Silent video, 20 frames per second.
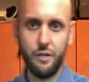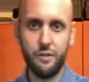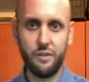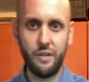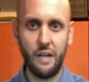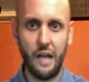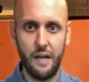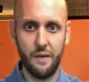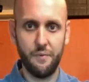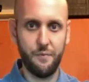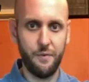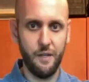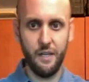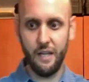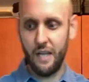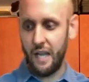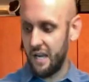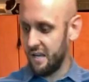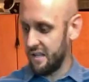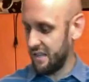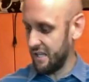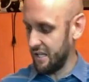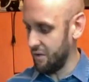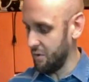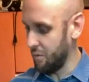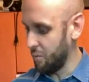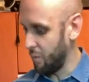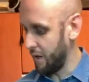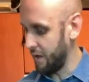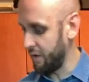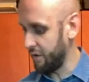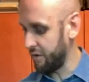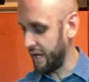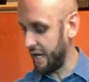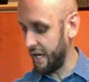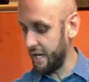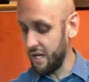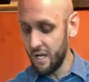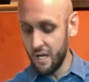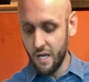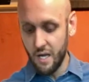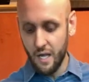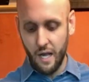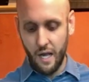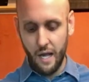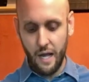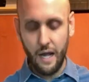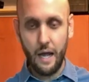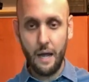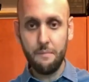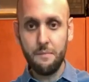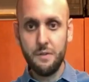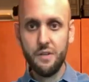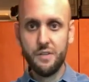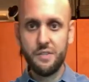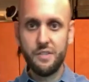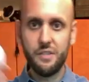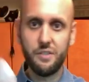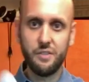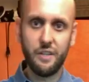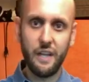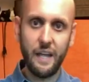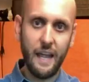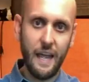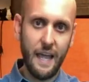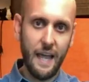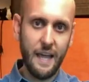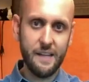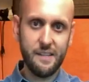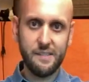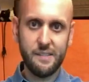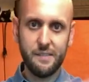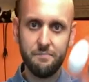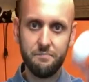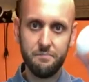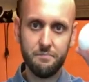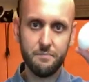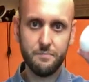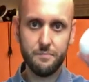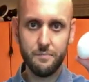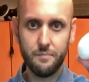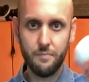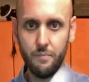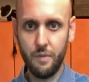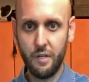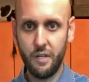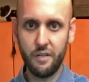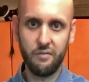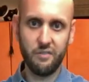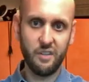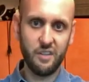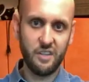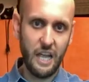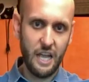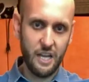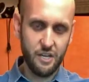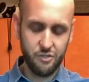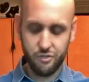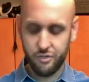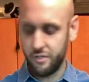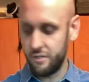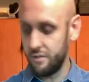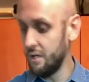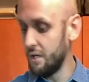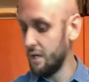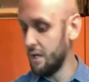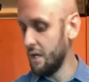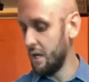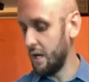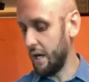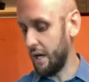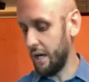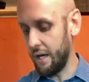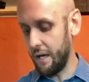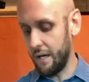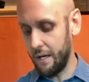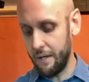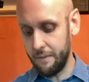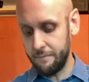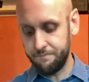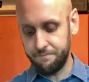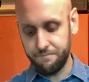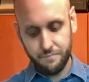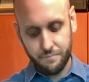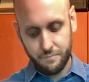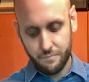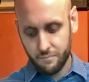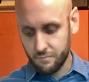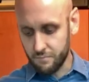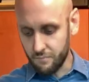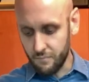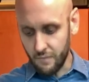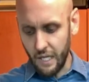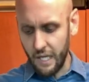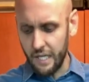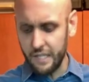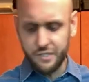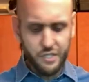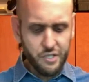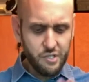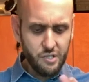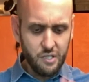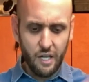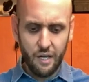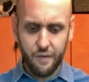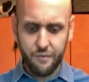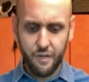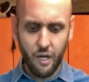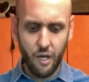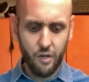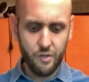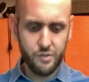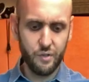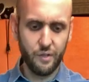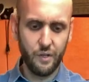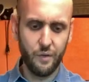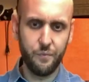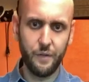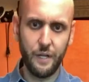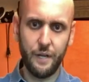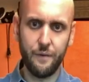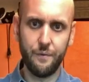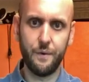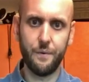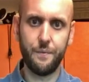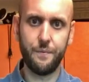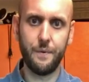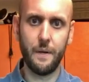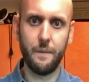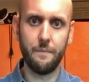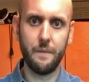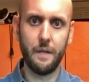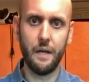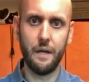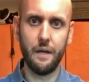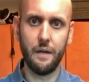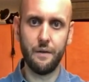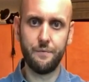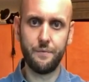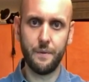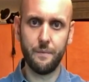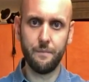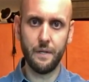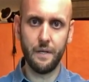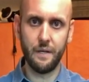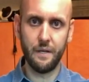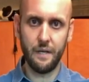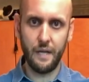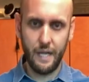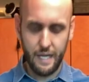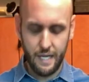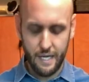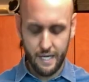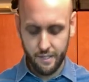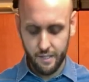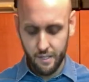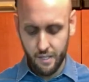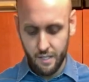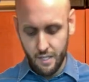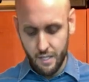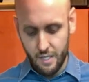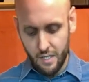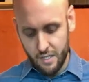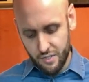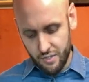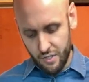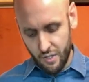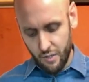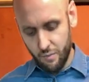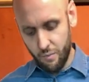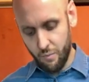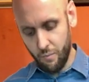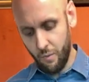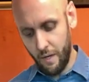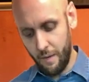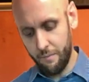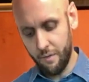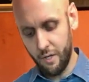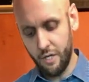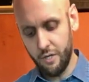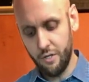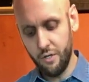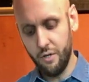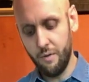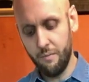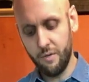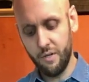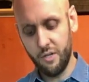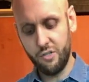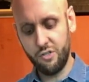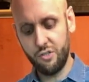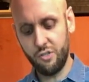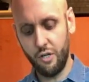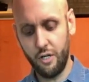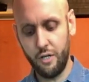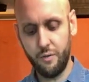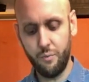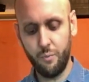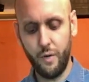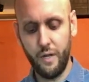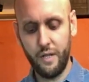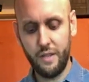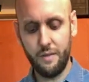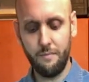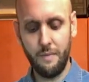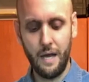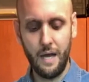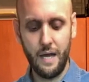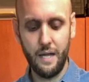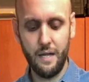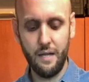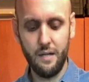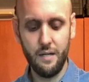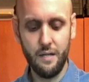coffee, anything you want, okay? I'm using today eggs because of the texture. I just love also the flavor from the egg. So what I'm gonna do, I'm gonna start with my